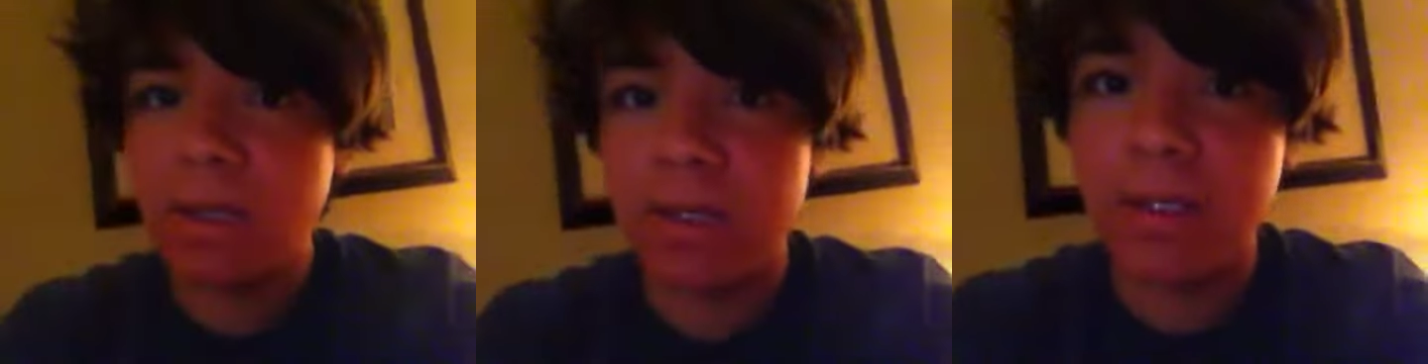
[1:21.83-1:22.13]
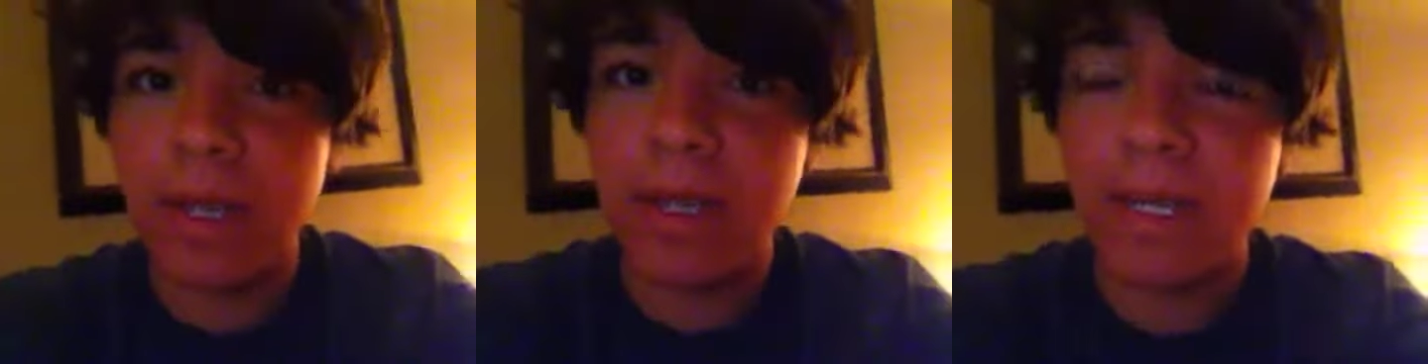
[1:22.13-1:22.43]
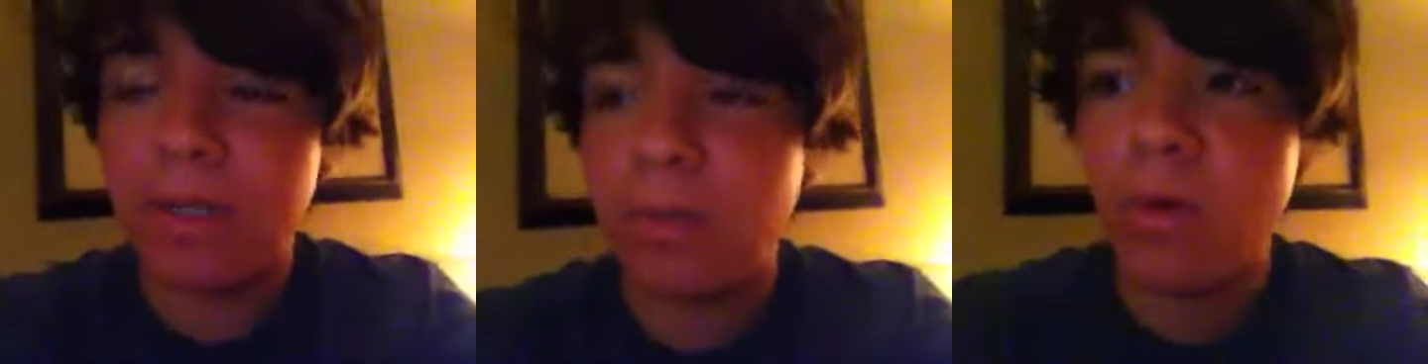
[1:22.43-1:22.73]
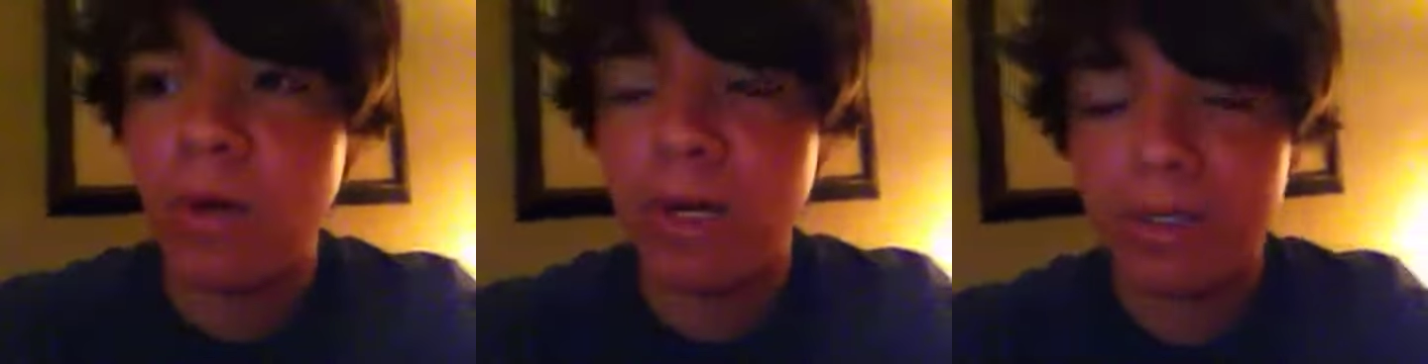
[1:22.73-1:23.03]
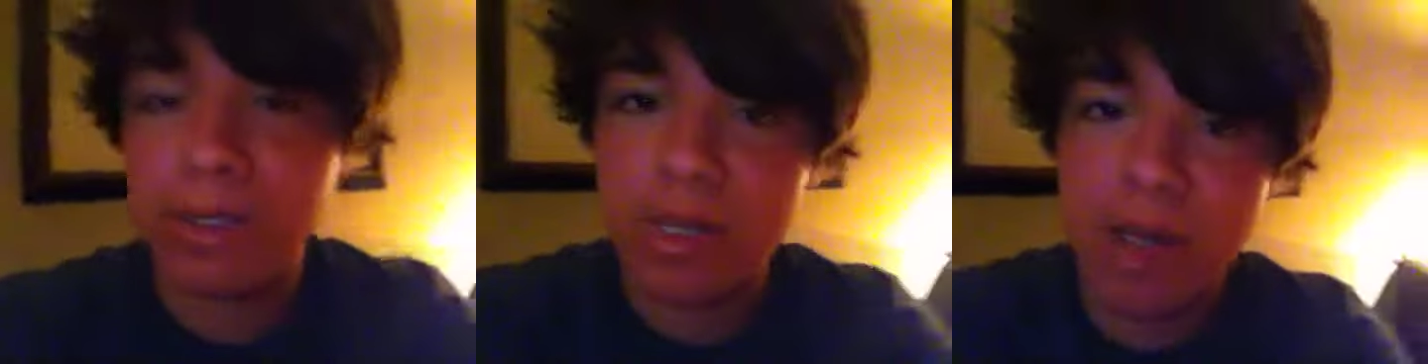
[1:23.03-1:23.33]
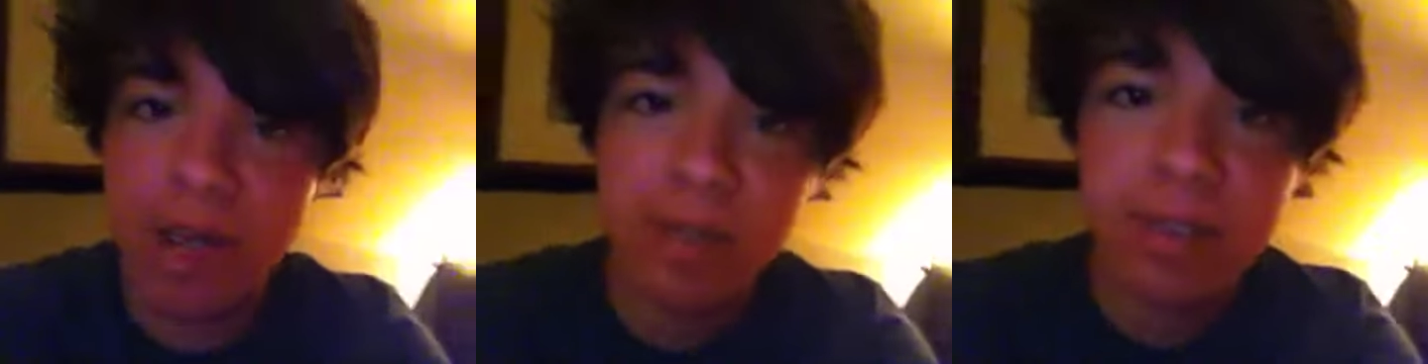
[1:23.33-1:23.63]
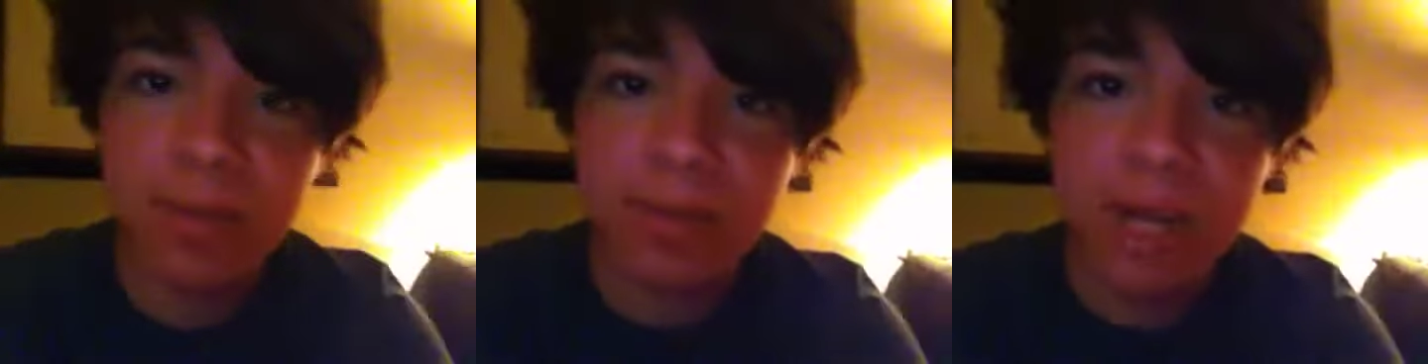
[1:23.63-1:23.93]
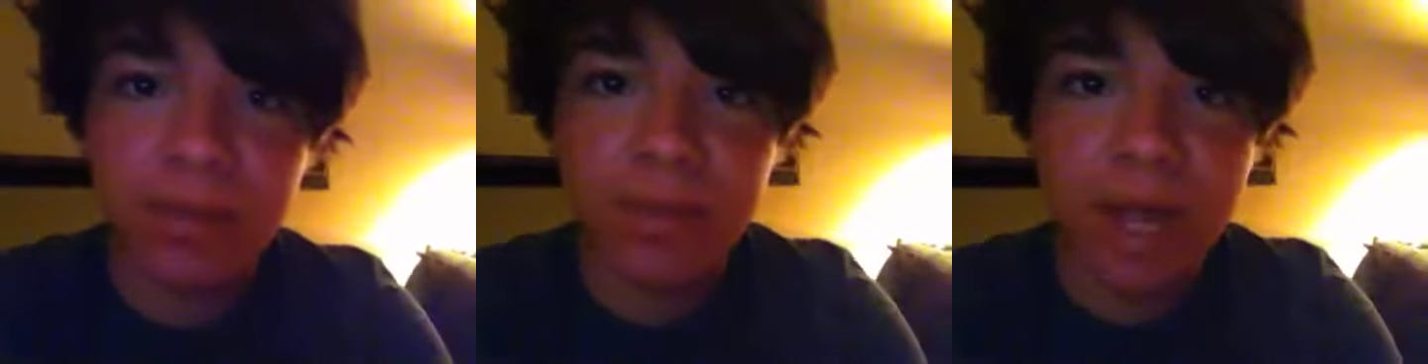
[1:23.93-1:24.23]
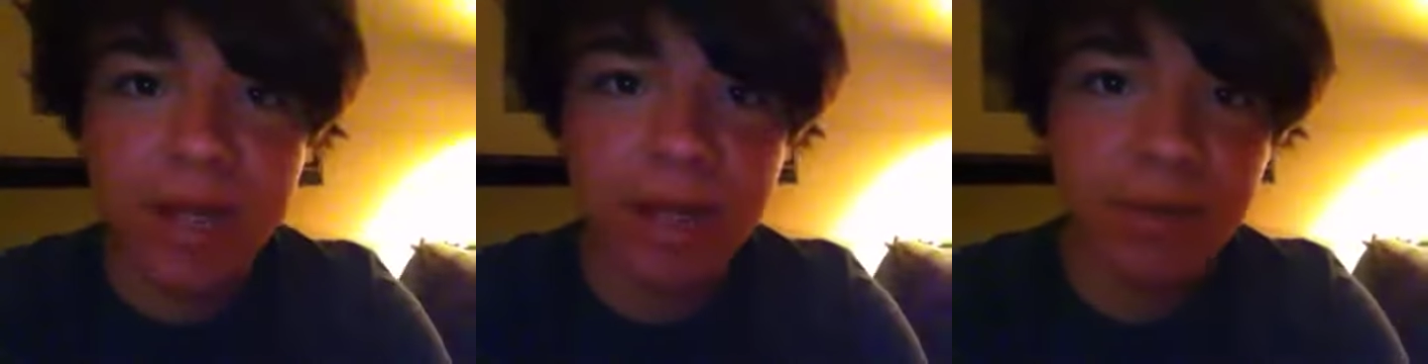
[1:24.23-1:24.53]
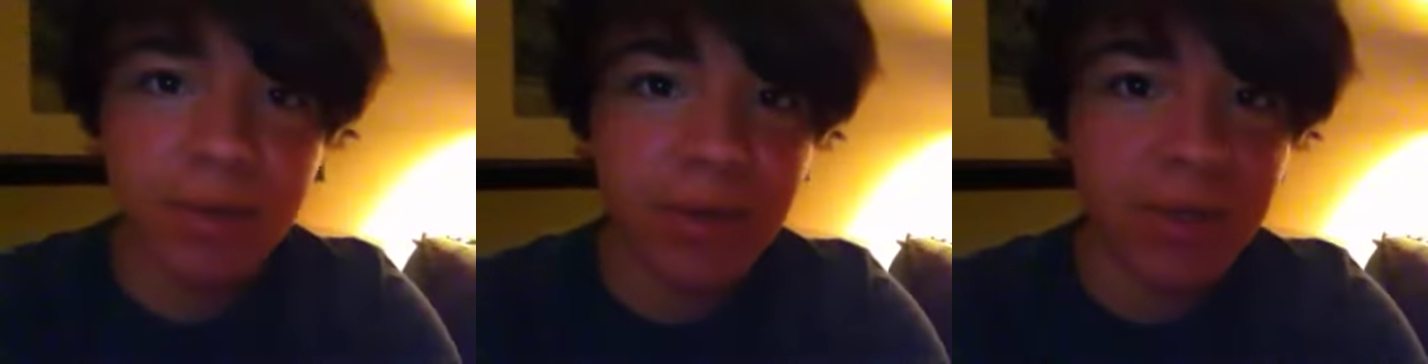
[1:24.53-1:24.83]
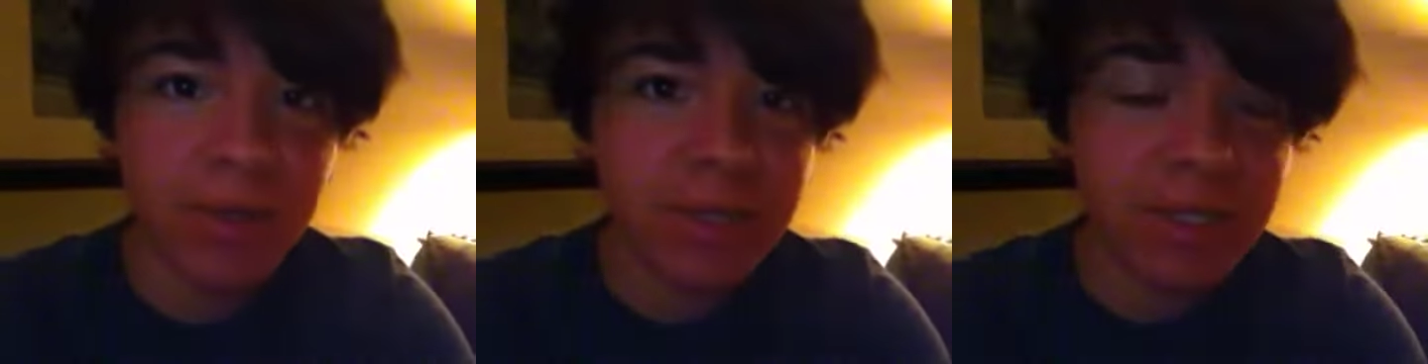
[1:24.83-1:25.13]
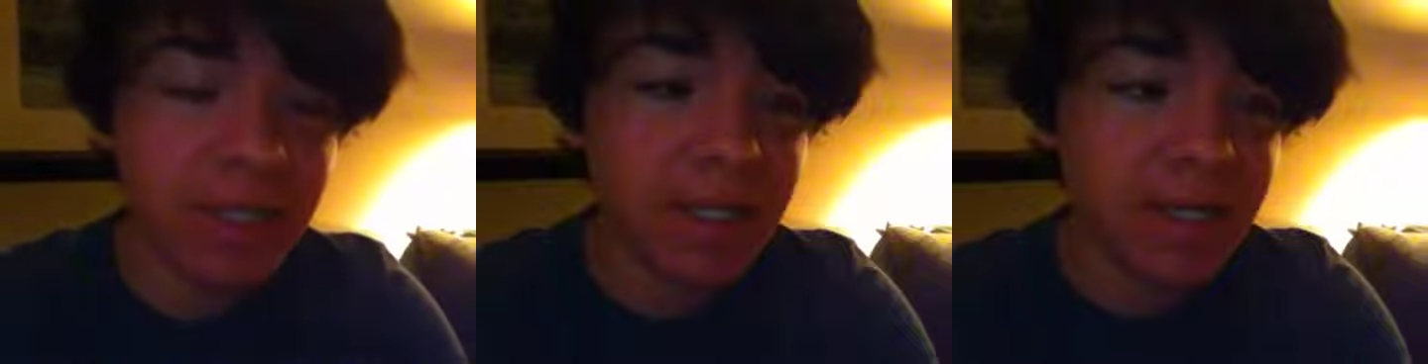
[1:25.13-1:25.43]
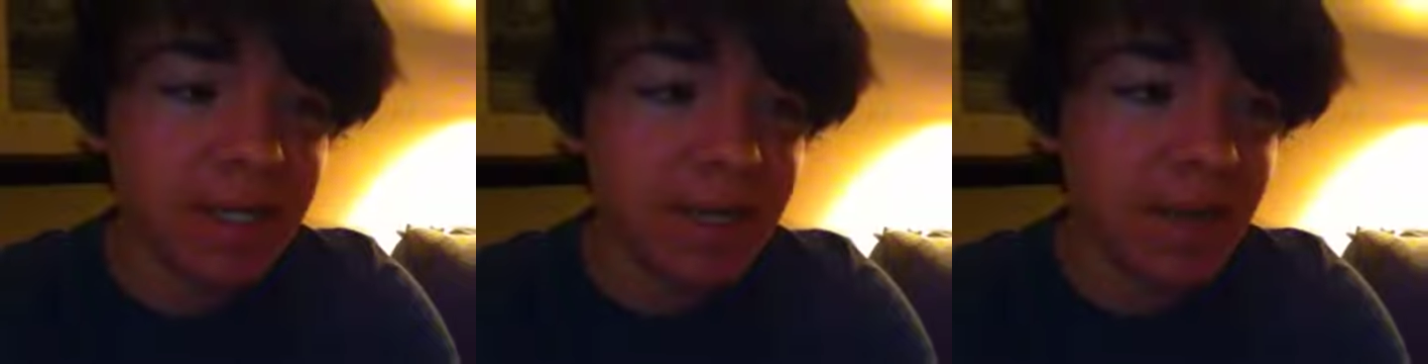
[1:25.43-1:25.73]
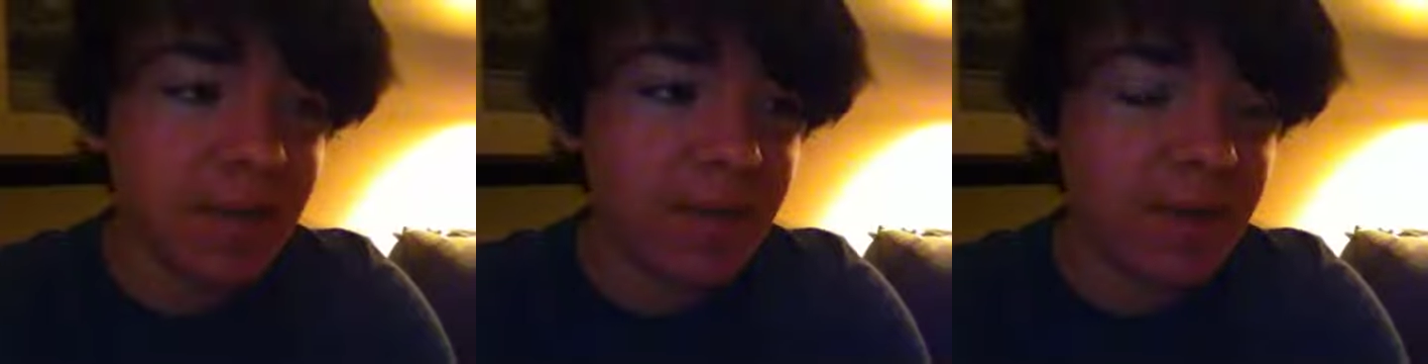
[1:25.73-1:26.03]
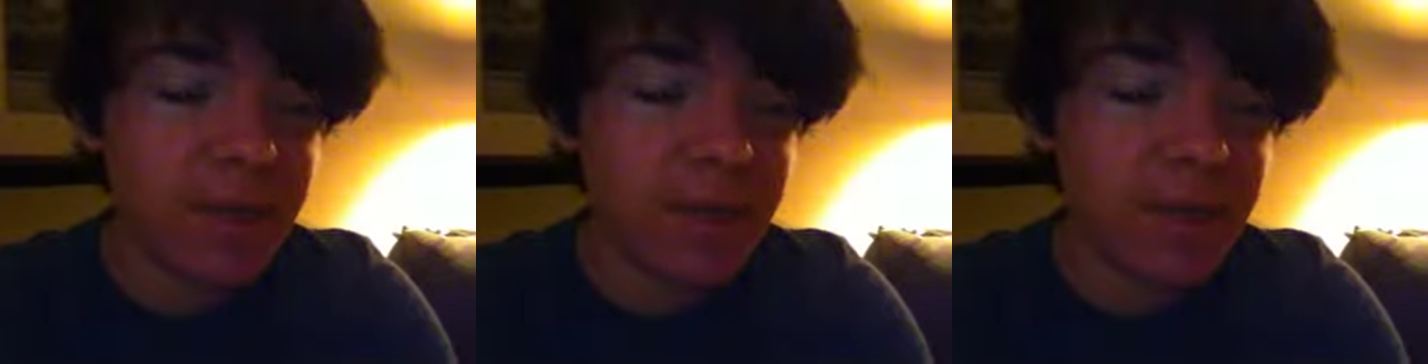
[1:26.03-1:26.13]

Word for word: because like in the mornings uh, sometimes I get really thirsty and,